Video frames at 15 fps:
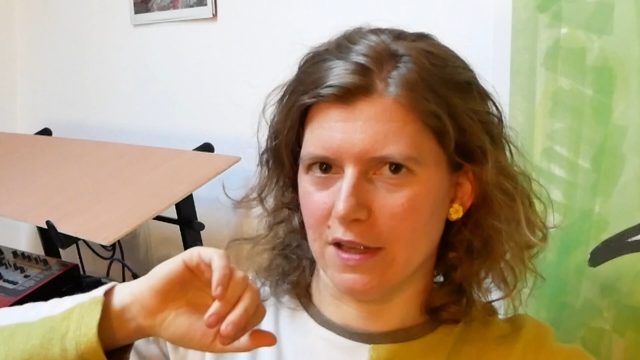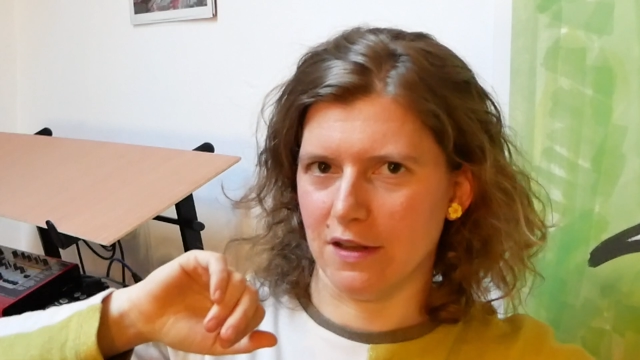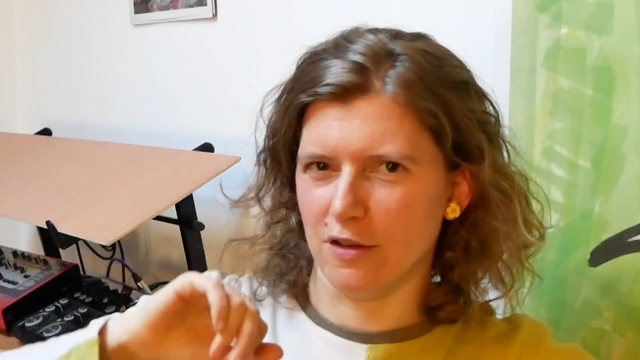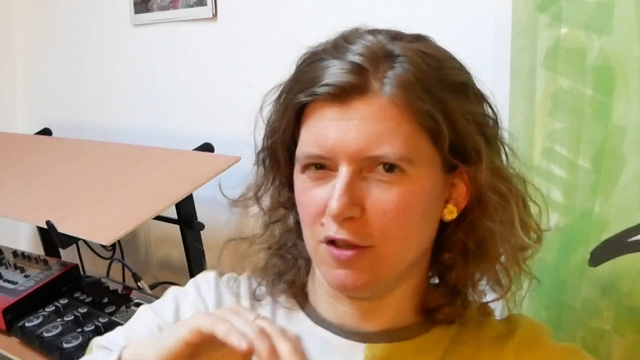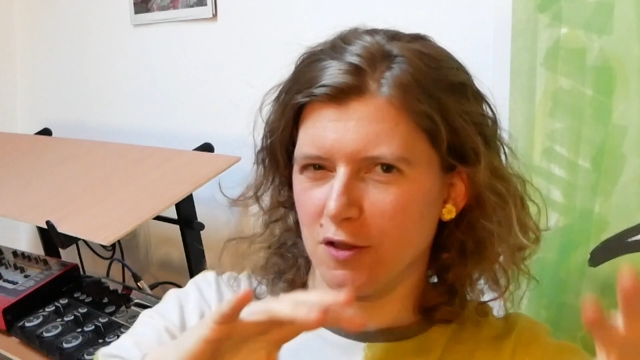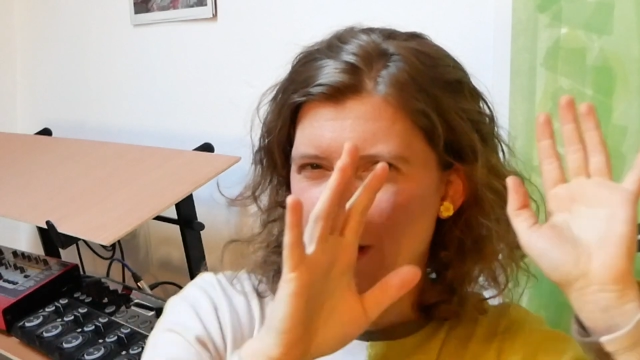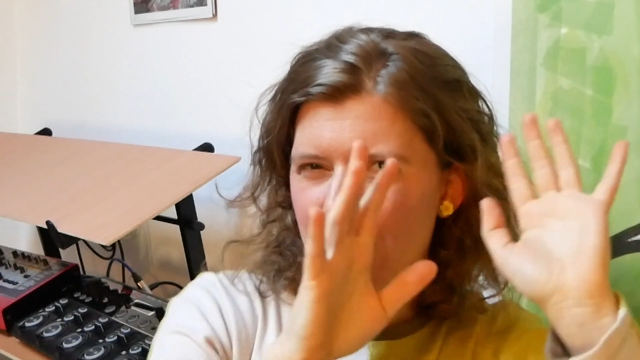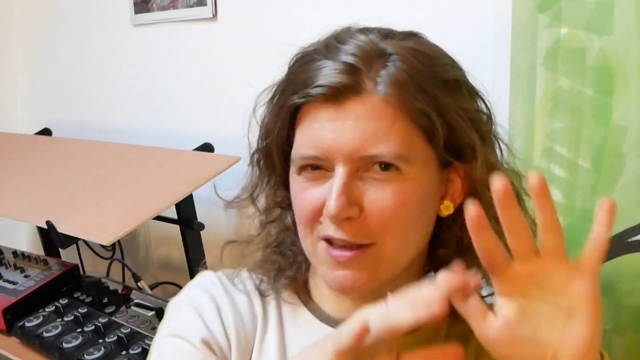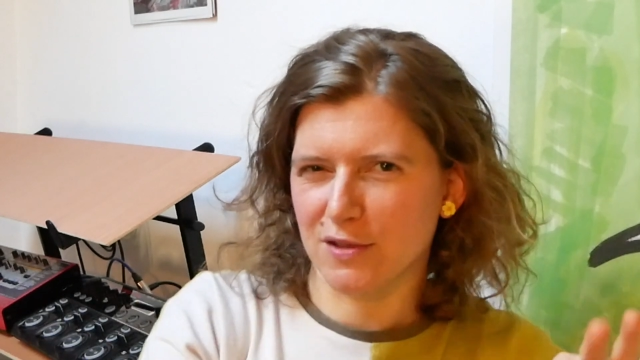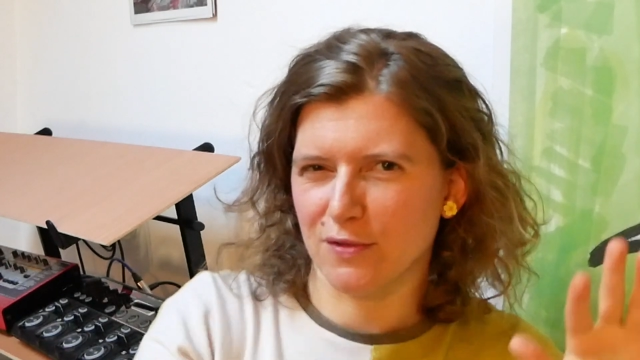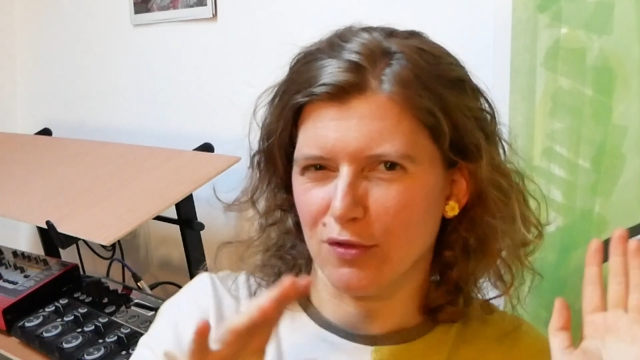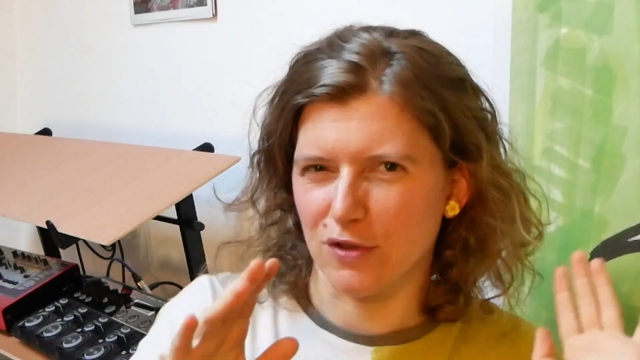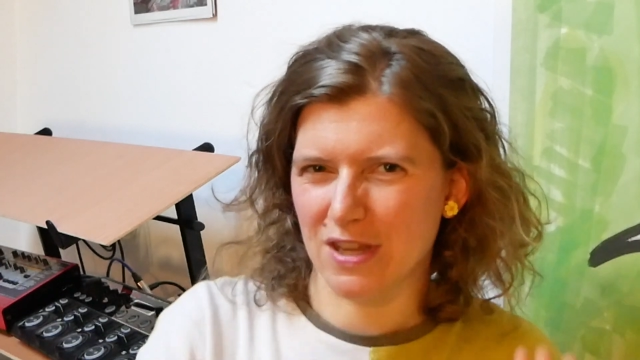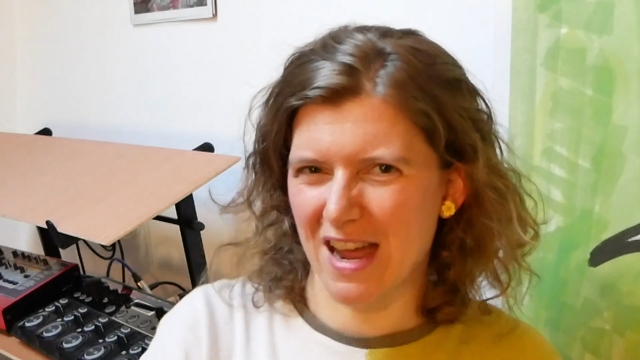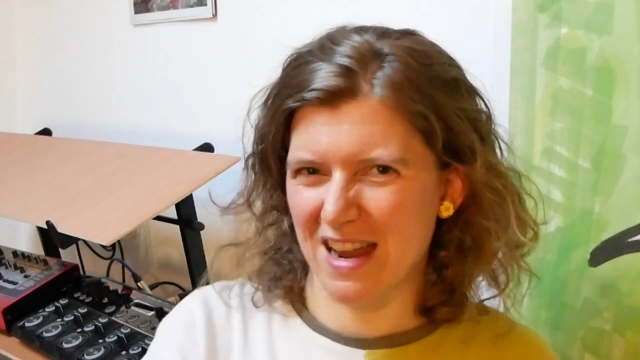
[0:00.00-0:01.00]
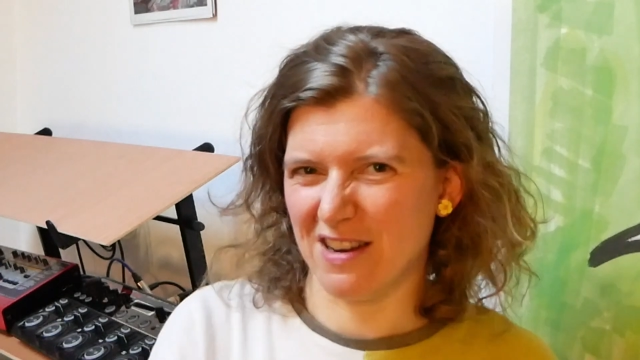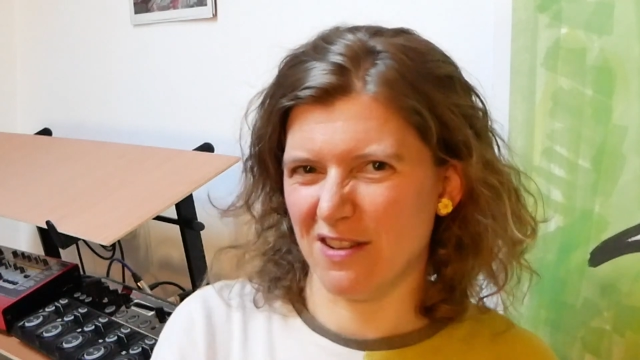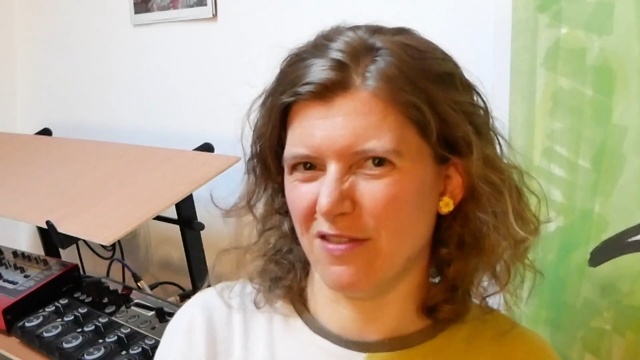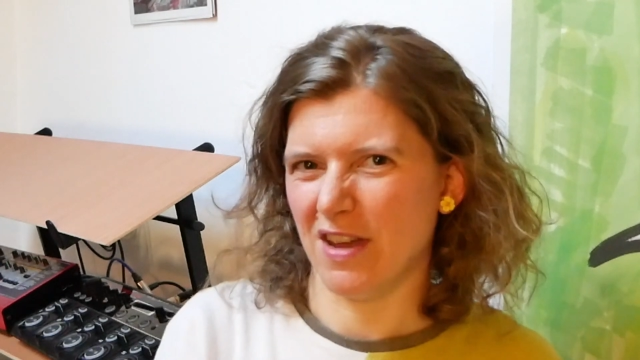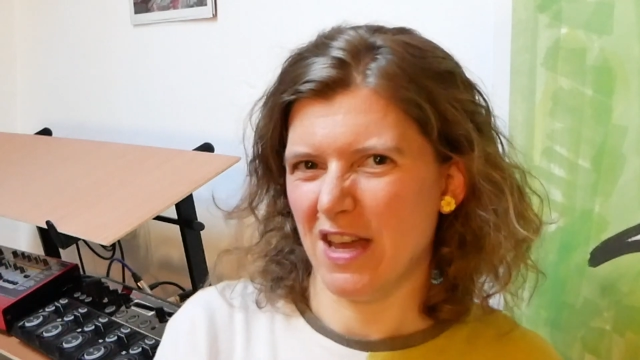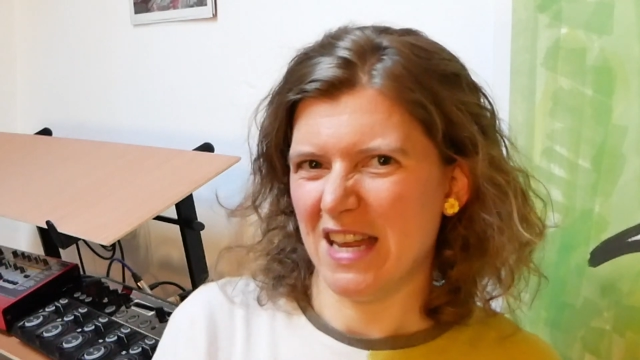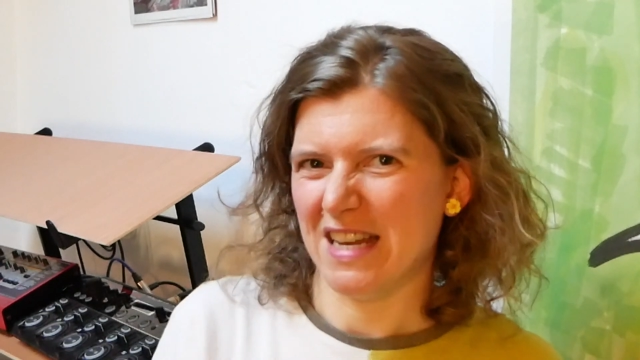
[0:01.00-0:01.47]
and those parts of us kind of